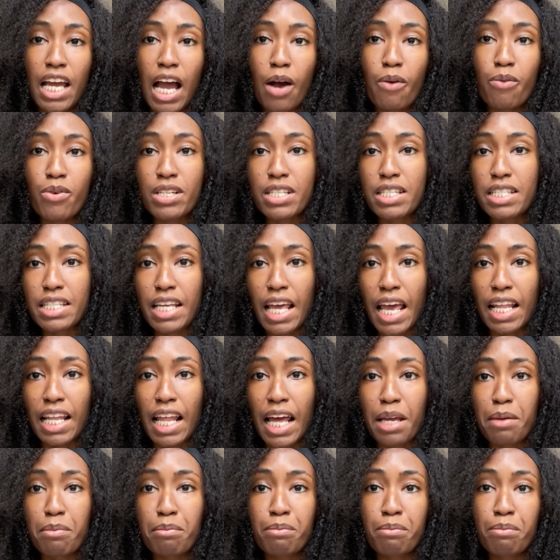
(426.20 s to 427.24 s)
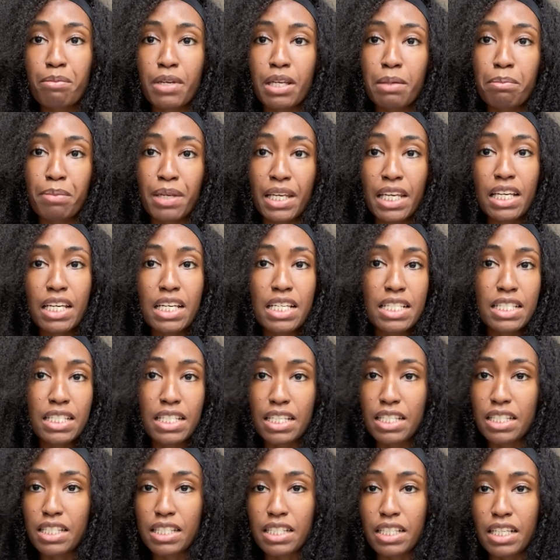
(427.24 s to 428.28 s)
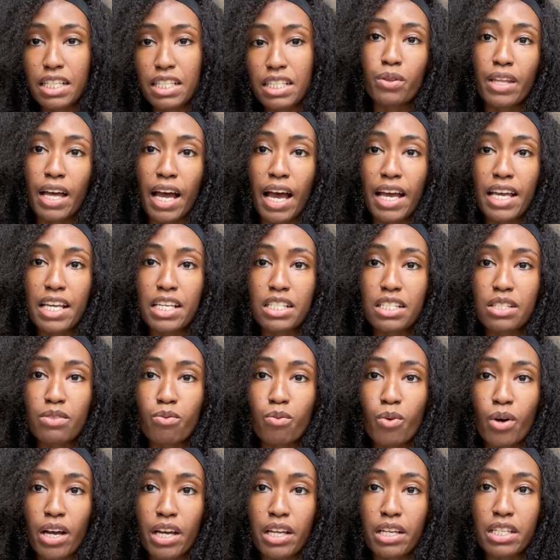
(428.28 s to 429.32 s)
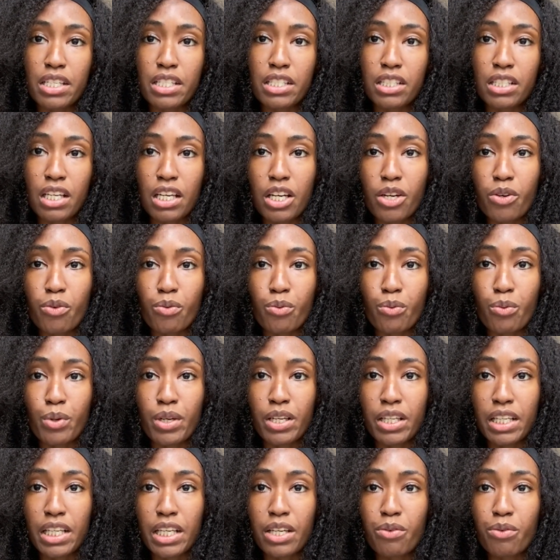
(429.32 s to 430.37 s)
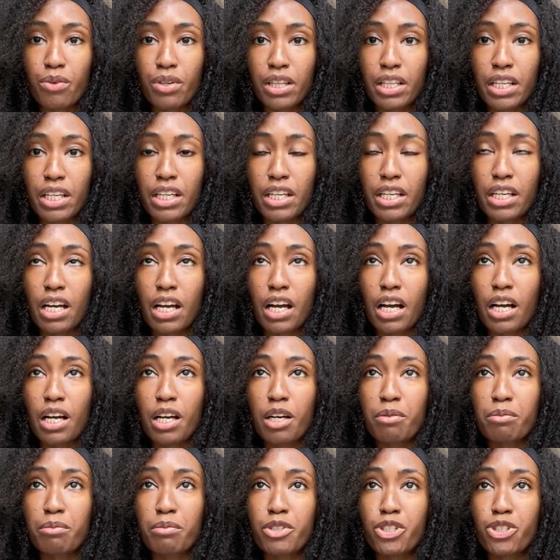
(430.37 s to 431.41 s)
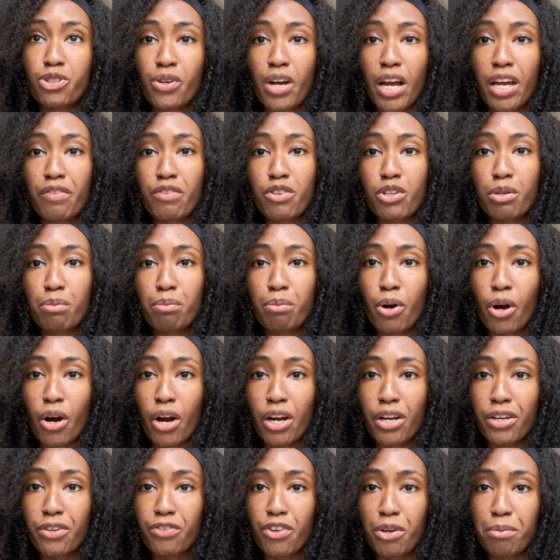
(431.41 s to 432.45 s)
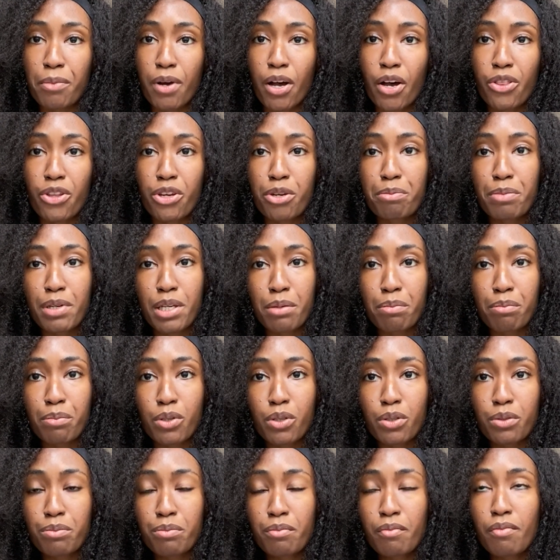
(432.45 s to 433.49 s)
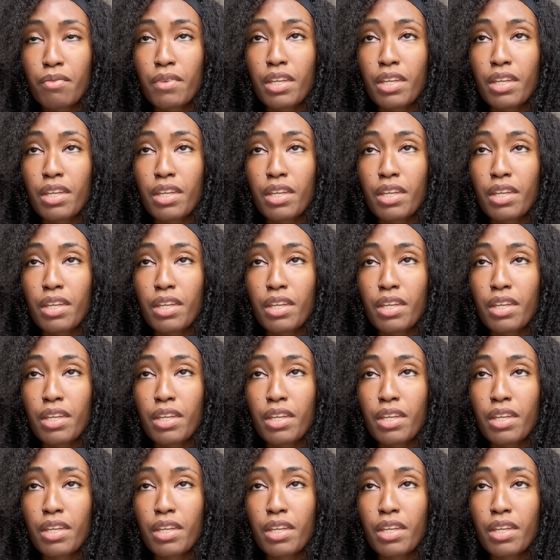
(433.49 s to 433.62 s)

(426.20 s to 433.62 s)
I would say be consistent. That is what is gonna really drive you apart from other people.